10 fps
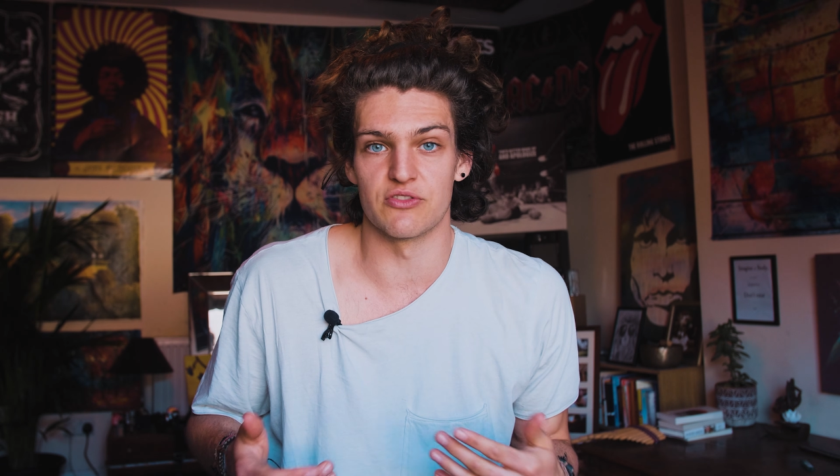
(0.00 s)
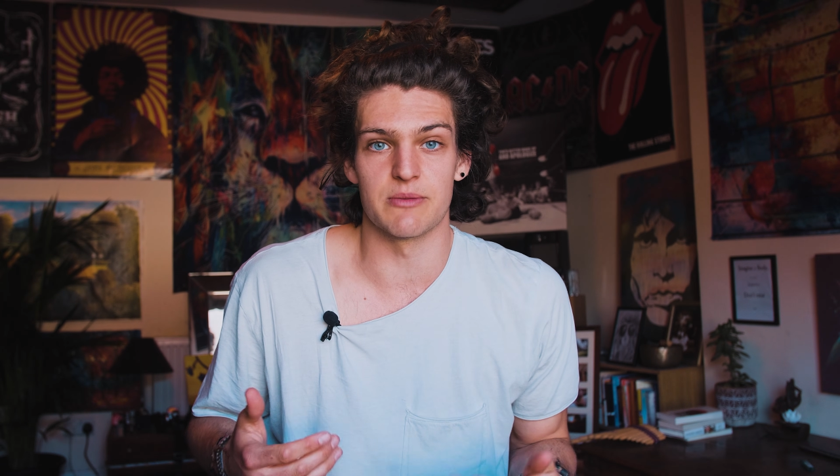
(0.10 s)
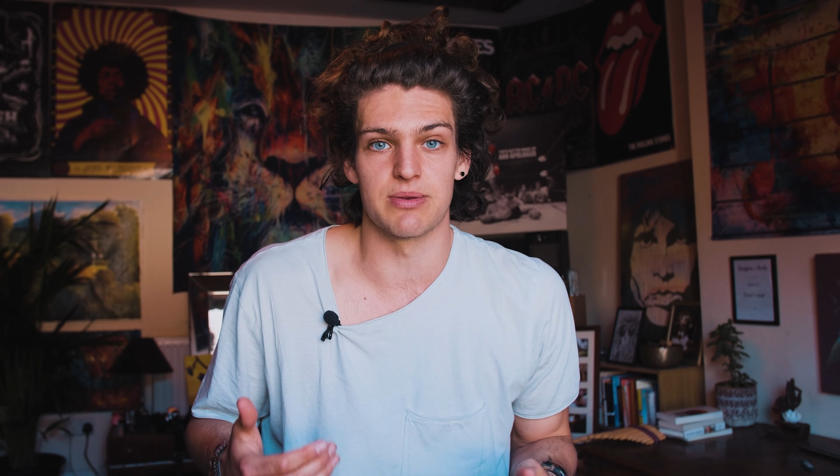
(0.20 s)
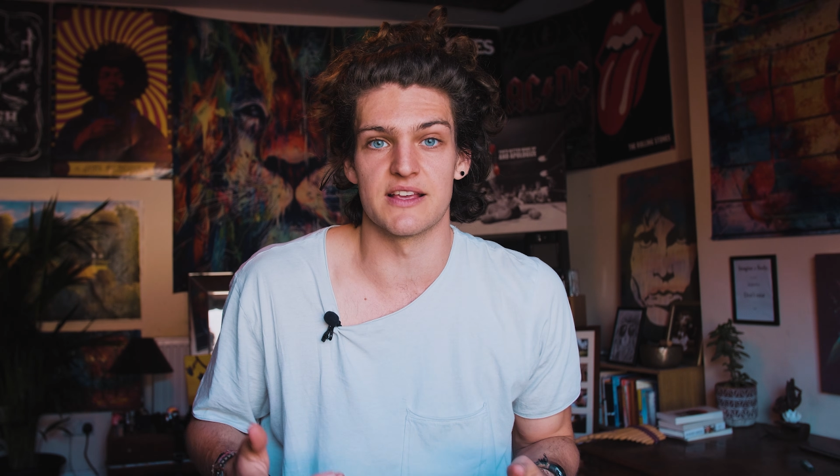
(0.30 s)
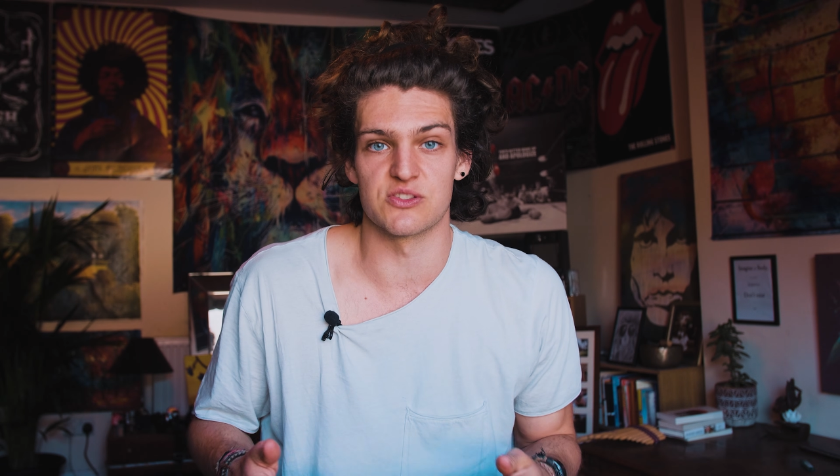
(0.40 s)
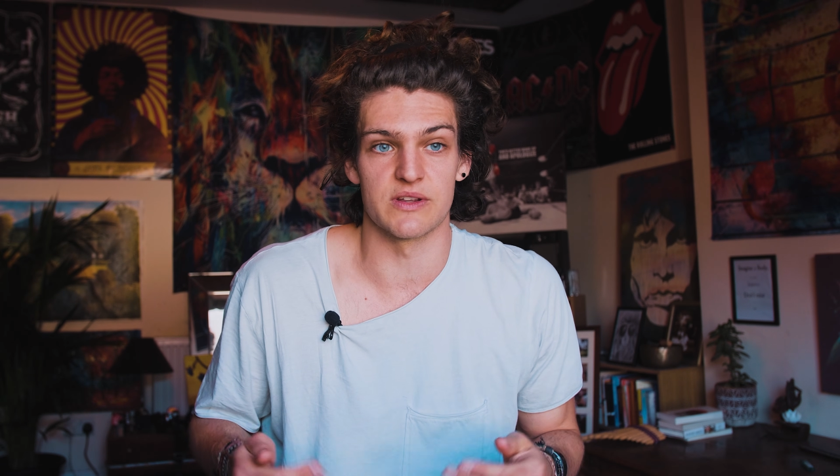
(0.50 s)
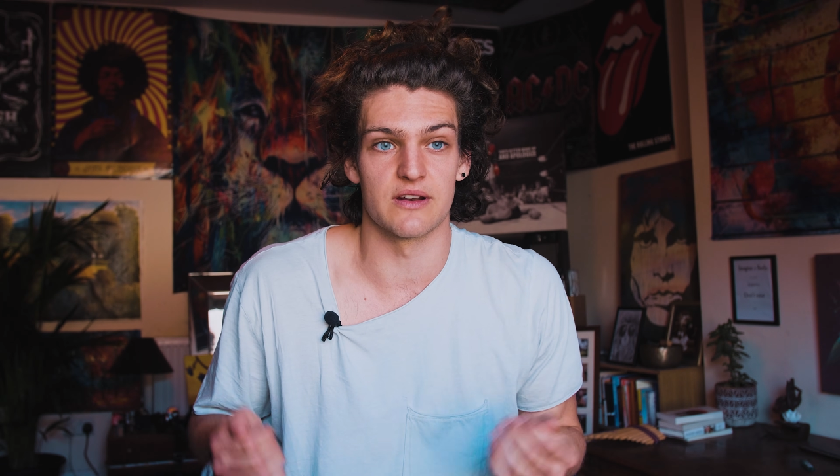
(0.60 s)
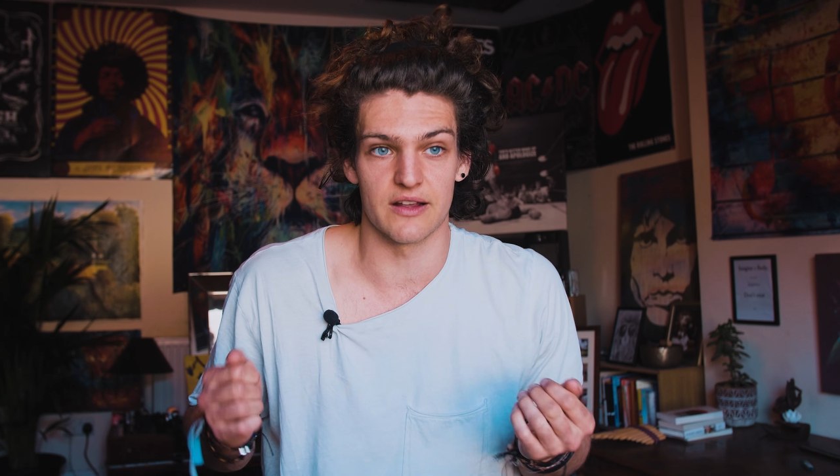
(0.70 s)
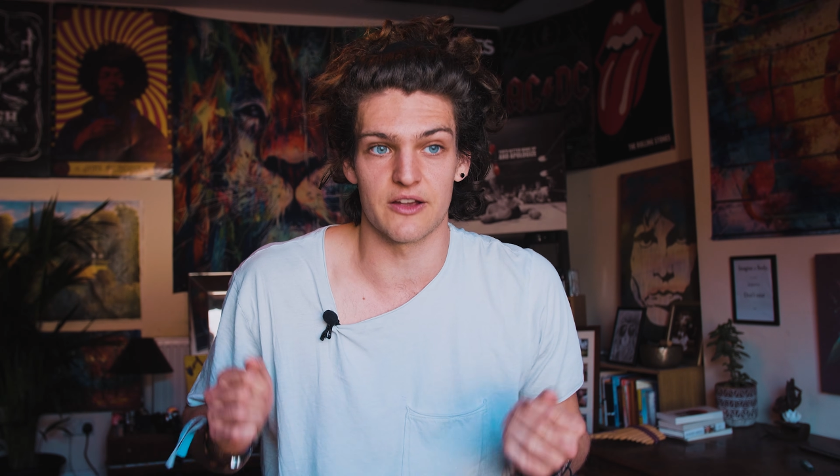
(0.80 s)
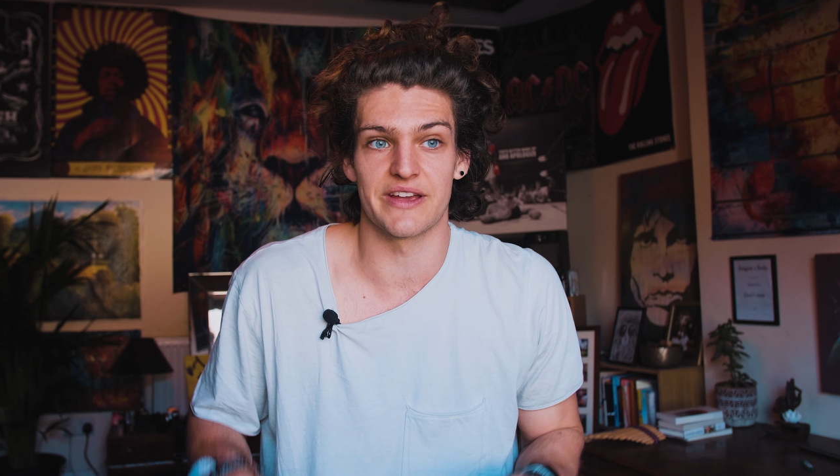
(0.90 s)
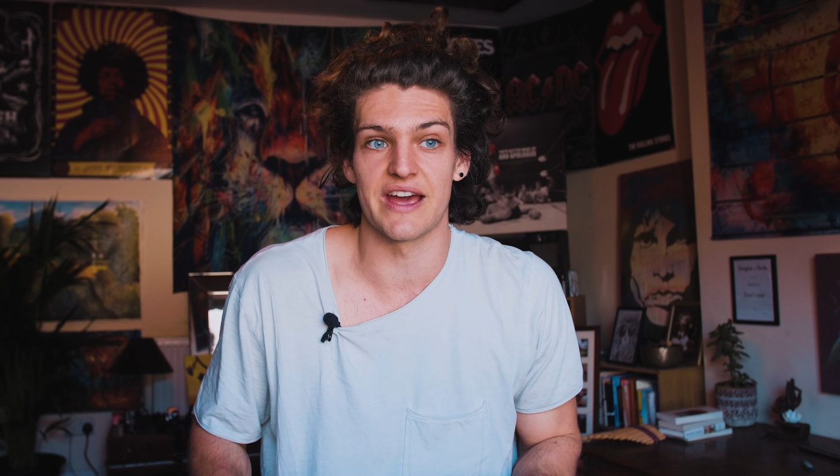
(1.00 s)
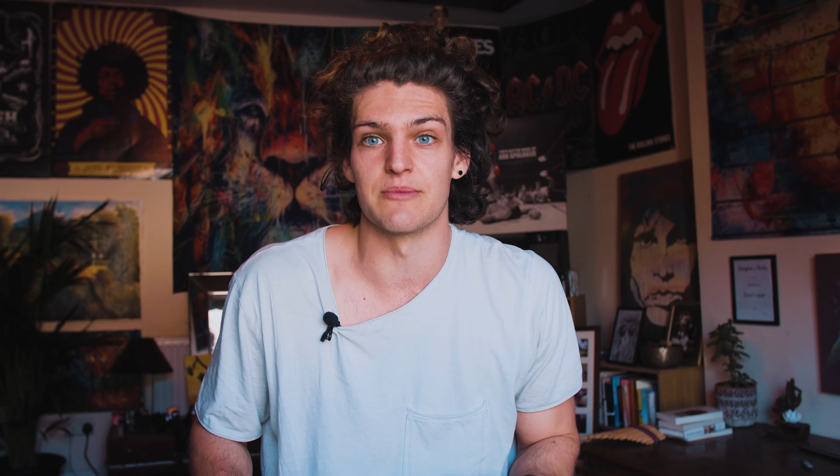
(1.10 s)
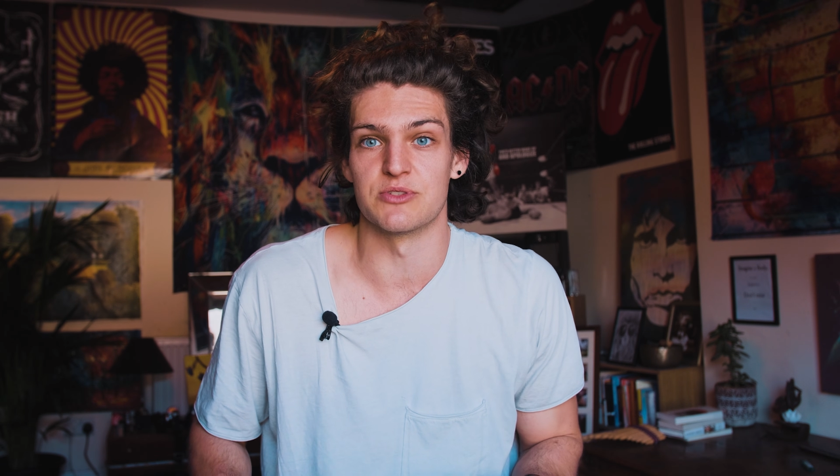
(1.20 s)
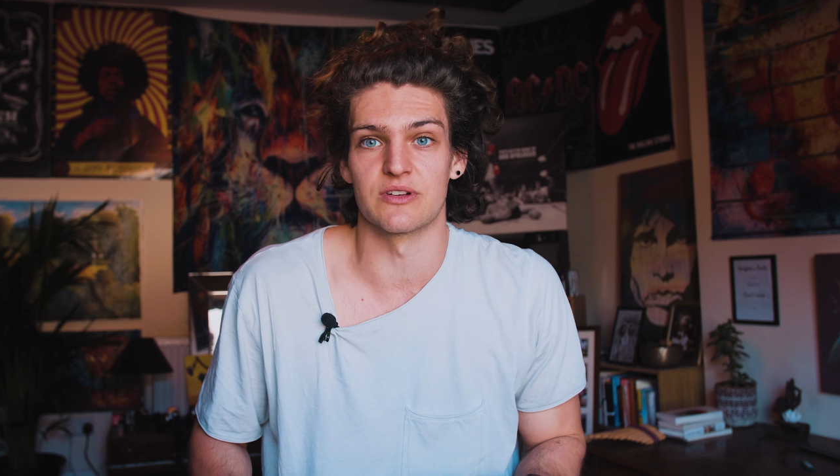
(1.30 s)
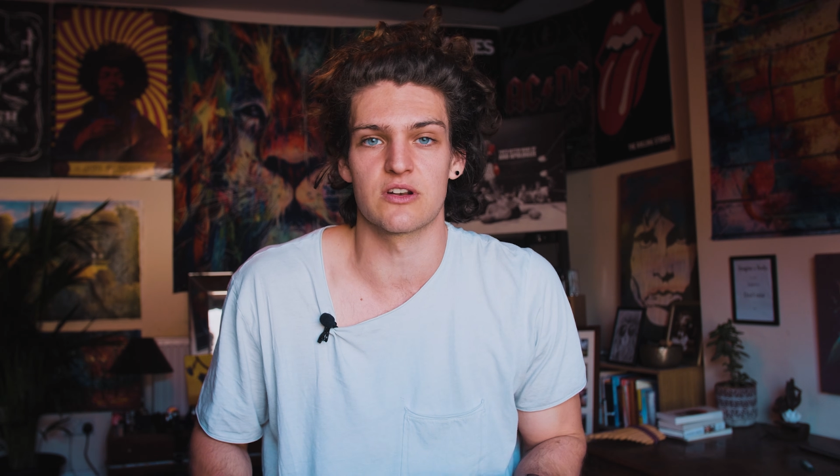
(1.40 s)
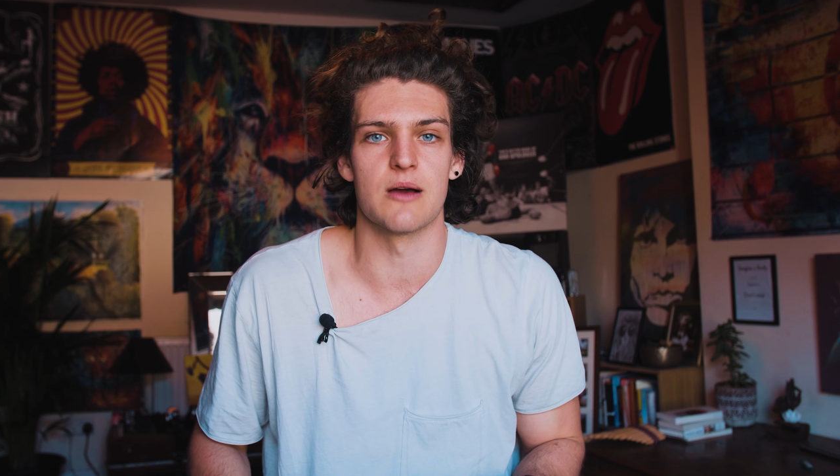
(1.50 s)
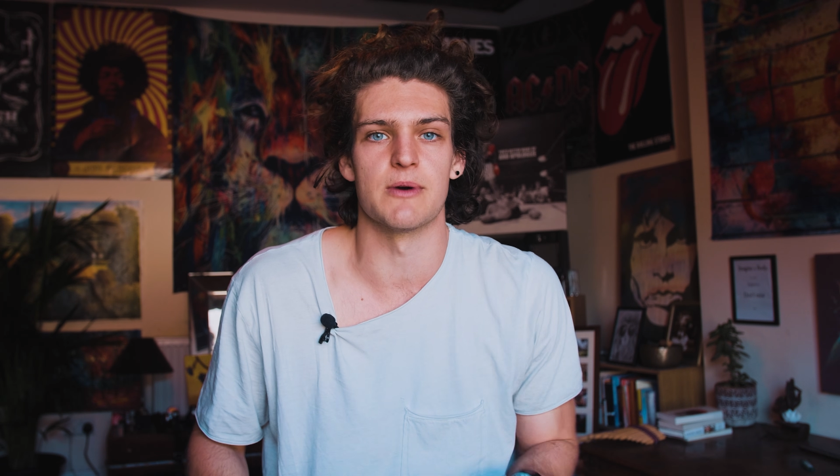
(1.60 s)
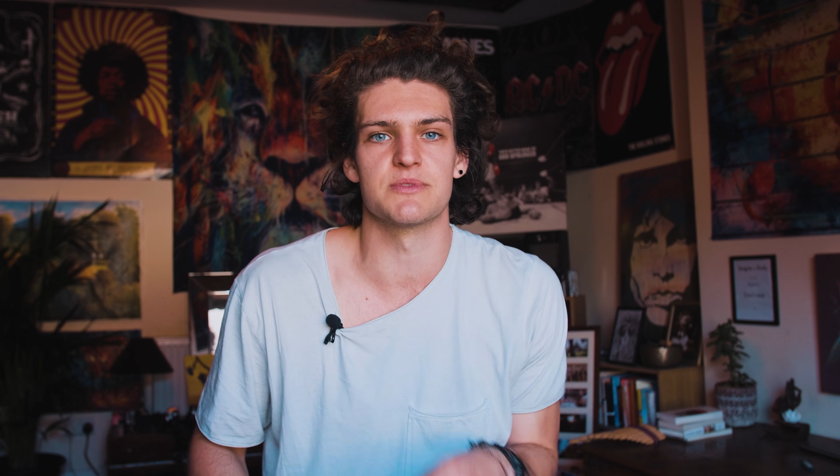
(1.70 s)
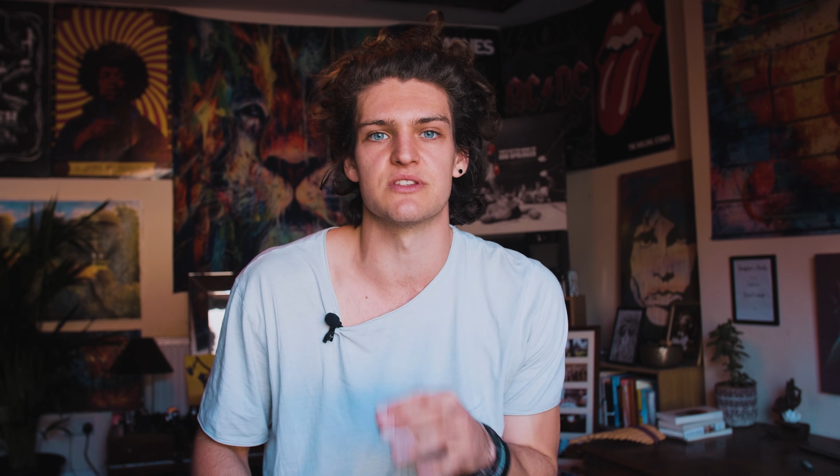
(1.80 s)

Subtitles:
You're in a place where you're like, okay, I'm doing climb ups,